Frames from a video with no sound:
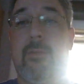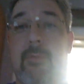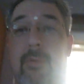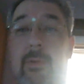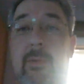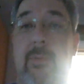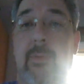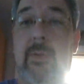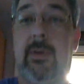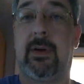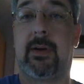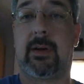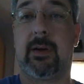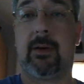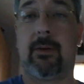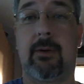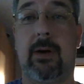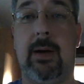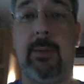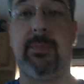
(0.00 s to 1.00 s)
real quick and
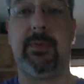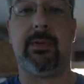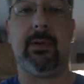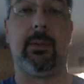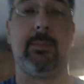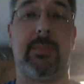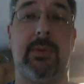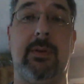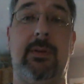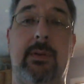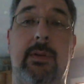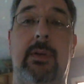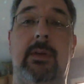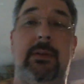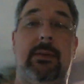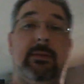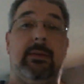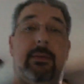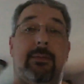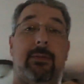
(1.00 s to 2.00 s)
grab something,
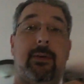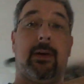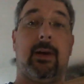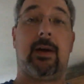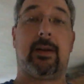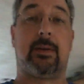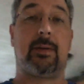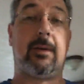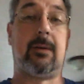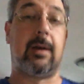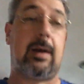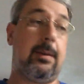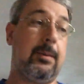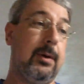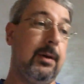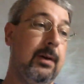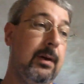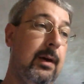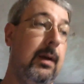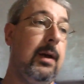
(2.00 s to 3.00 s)
so I forgot to grab it.
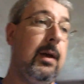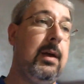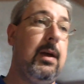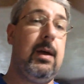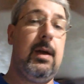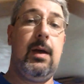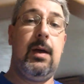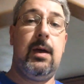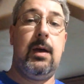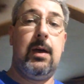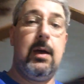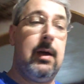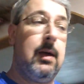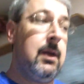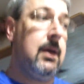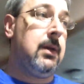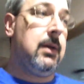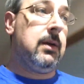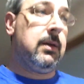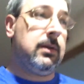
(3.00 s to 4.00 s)

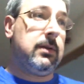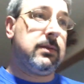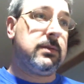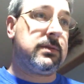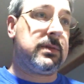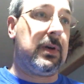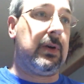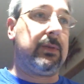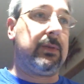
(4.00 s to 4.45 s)
So